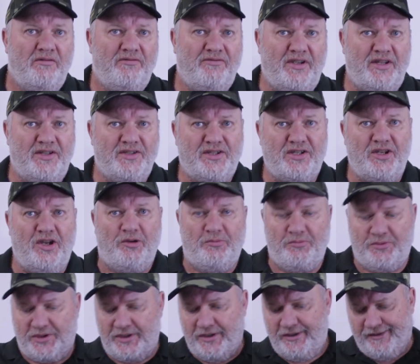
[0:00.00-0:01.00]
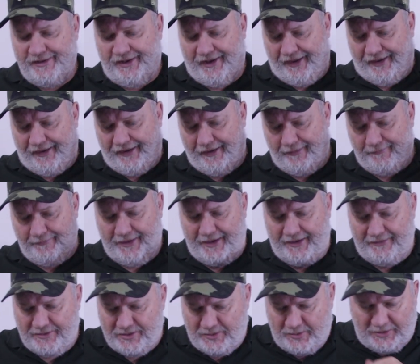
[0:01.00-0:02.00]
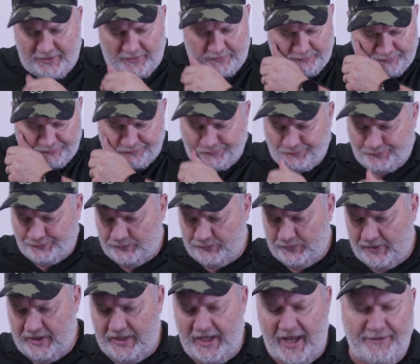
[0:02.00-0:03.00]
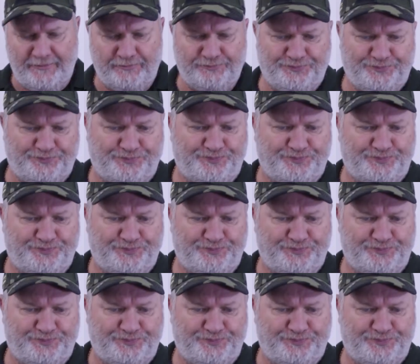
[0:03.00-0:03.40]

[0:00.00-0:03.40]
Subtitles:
fitting scopes up there as well. Okay,